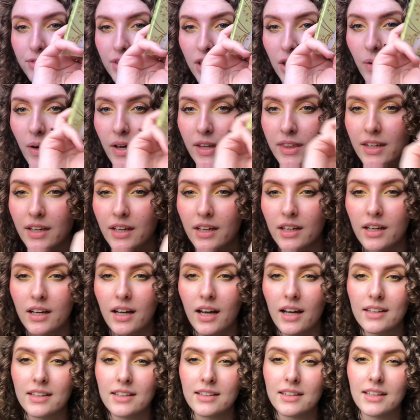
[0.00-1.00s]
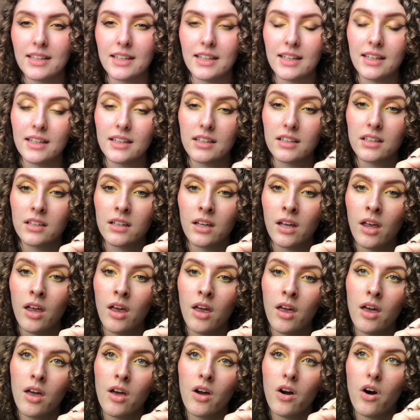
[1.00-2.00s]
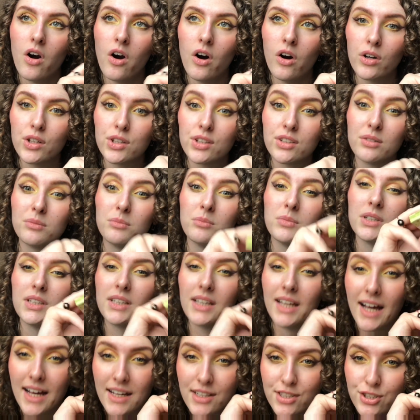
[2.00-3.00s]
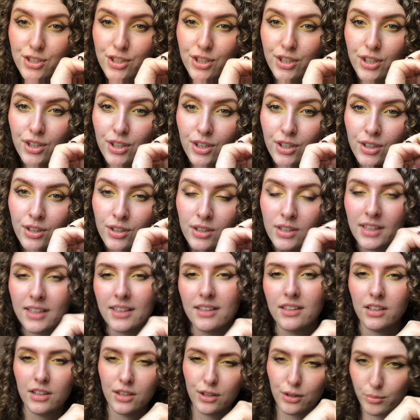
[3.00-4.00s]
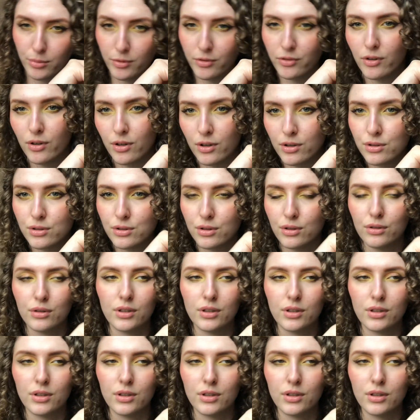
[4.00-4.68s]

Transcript: now. I think I got it in autumn last year, like the year before, so